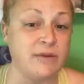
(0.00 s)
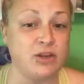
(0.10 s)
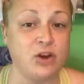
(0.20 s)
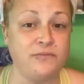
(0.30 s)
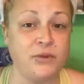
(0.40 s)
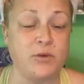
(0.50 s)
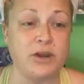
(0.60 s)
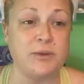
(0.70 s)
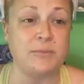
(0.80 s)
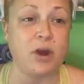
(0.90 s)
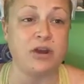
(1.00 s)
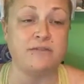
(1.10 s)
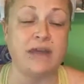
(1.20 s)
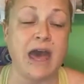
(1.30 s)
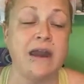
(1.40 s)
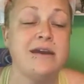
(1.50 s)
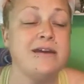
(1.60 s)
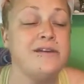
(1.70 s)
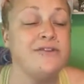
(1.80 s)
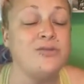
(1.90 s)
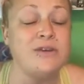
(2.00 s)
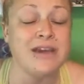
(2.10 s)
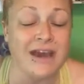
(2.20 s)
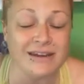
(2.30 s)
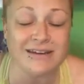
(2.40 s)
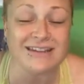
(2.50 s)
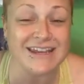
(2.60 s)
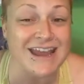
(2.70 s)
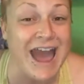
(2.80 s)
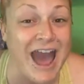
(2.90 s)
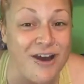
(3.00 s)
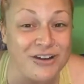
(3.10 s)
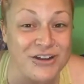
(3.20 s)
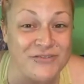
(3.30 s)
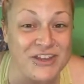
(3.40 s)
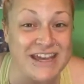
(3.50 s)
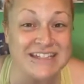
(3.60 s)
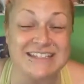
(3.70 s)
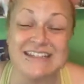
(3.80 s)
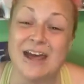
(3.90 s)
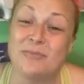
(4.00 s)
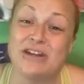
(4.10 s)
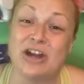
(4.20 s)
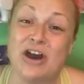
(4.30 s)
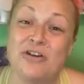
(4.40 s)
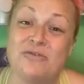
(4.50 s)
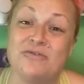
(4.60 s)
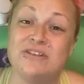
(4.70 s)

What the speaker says: me know if you want to be part of that. If you get anything out of this, let me know.